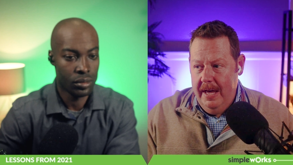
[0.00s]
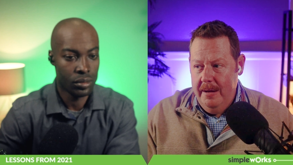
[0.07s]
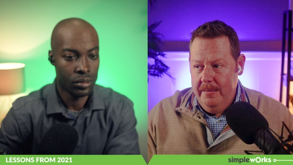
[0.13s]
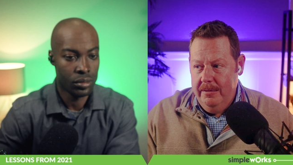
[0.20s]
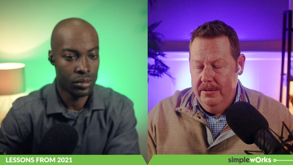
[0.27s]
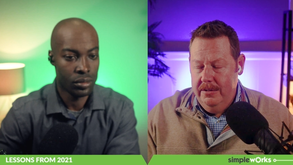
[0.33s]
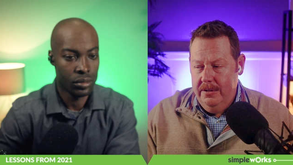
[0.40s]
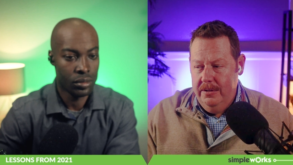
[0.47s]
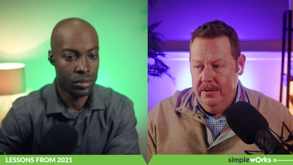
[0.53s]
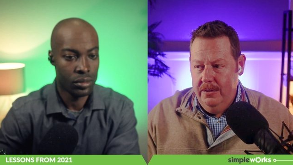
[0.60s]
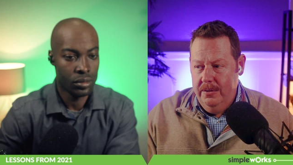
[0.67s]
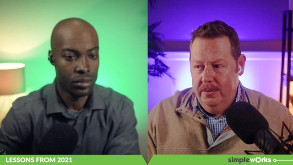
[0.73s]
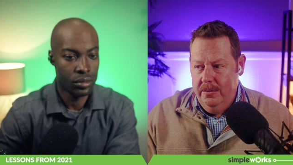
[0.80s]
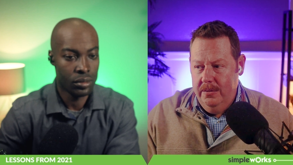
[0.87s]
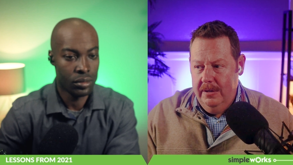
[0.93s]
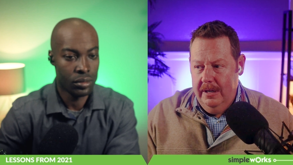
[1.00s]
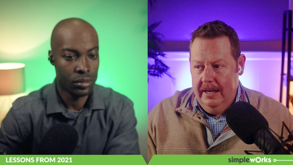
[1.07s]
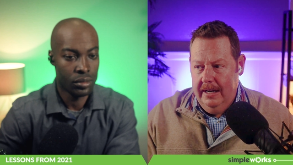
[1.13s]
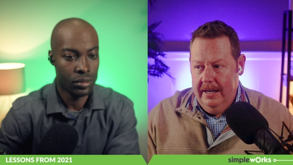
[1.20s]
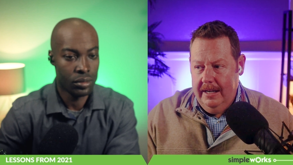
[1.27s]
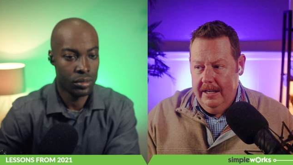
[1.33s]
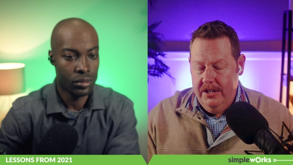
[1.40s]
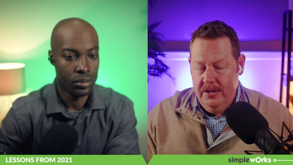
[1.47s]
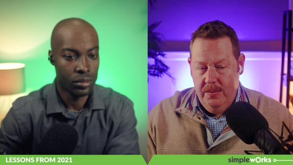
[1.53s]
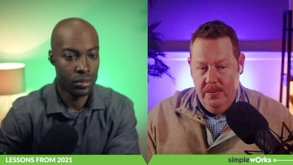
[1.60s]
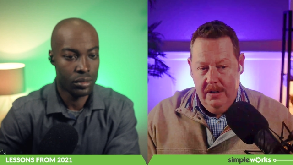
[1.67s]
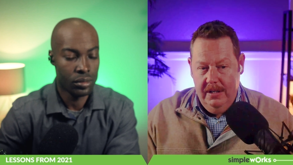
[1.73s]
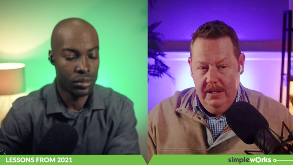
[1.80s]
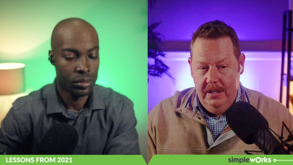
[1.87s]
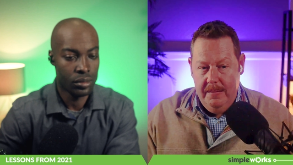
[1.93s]
Speaker 1: able to uh, get your
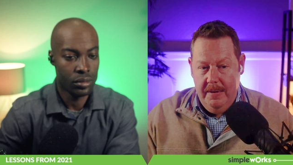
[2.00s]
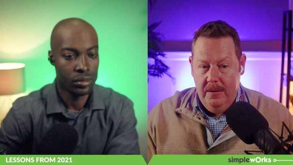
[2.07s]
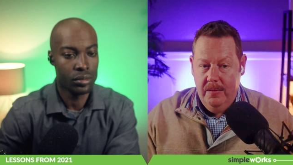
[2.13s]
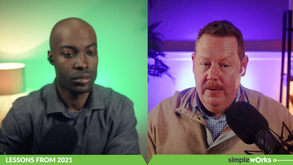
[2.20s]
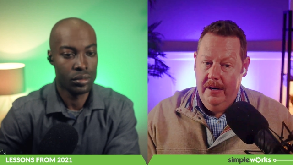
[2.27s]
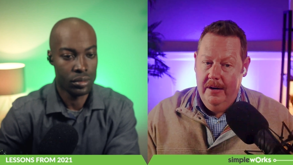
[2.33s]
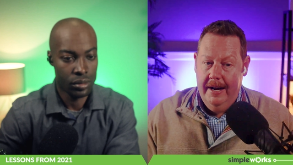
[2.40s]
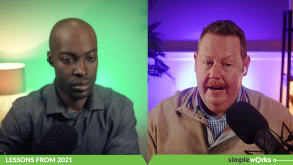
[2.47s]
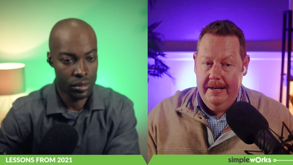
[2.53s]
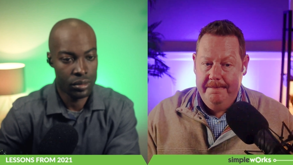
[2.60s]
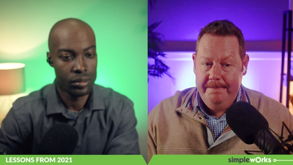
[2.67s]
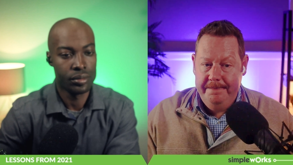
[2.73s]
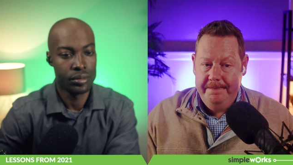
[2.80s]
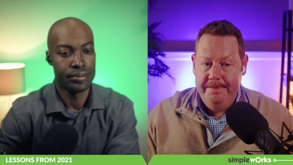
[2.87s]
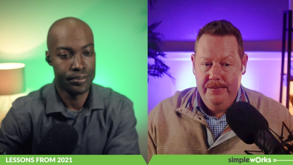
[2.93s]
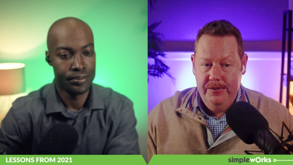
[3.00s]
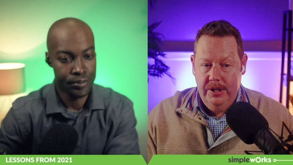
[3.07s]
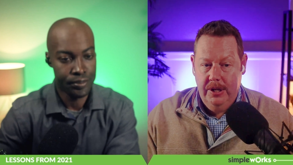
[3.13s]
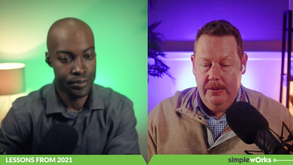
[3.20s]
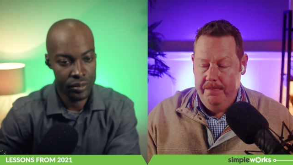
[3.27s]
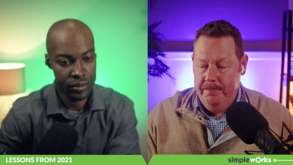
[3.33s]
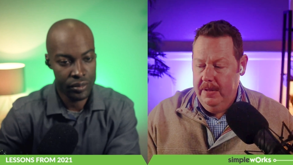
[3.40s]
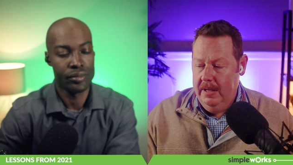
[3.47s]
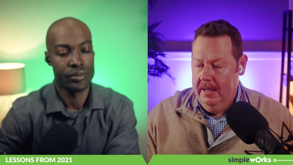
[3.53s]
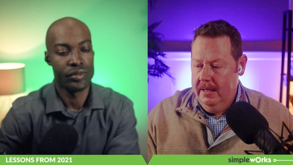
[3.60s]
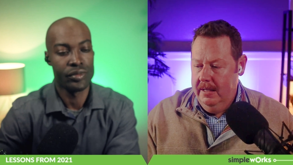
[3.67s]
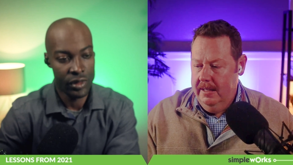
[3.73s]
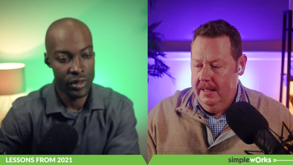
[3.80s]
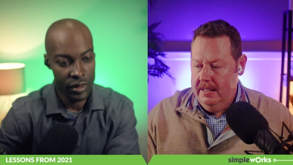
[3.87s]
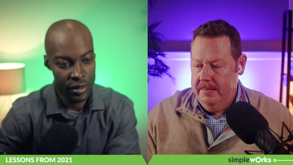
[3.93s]
work done no matter where you're at. So
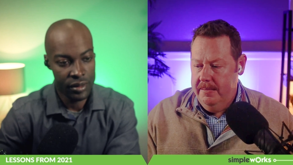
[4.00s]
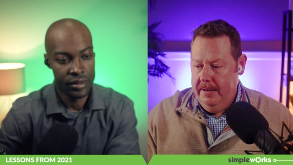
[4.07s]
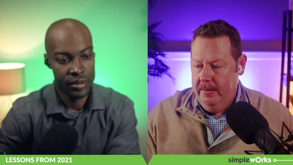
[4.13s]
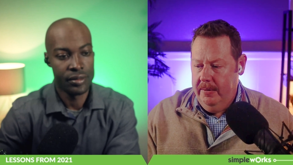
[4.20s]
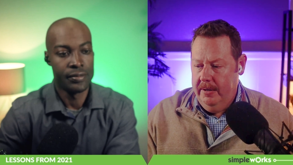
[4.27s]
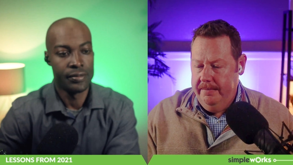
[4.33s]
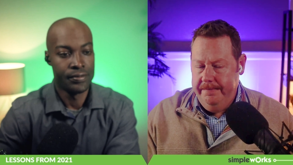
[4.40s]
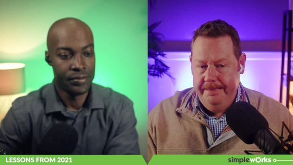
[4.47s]
that's a big one.